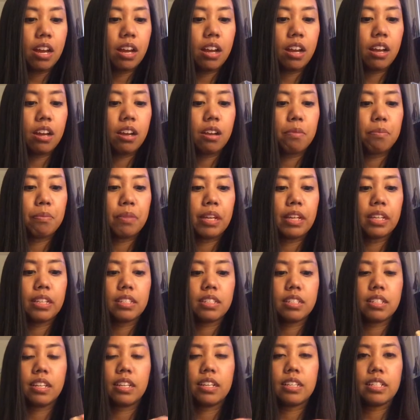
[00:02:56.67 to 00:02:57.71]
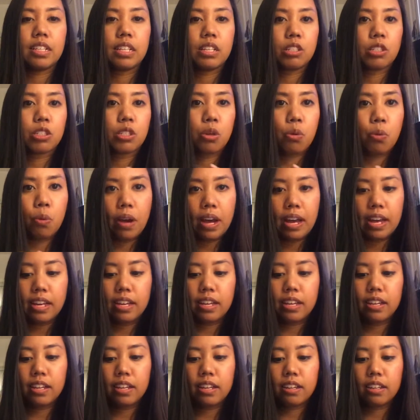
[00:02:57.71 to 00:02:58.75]
they can say it sounds
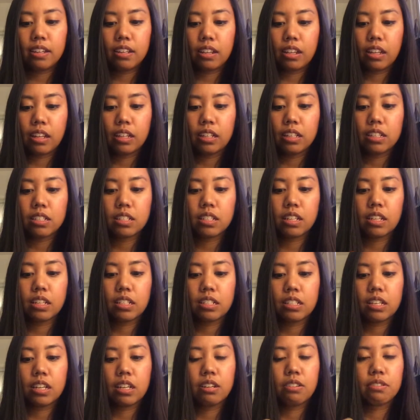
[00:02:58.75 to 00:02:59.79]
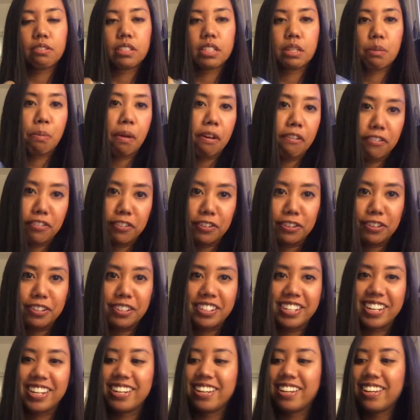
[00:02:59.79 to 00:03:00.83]
quiet, they can say it sounds
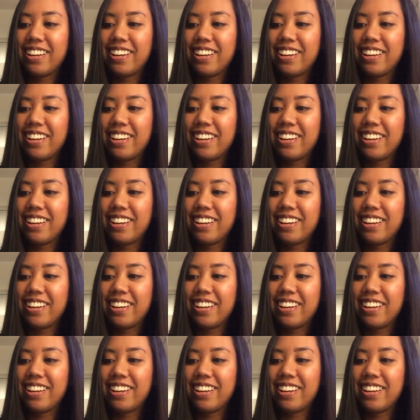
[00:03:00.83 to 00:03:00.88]
muffled,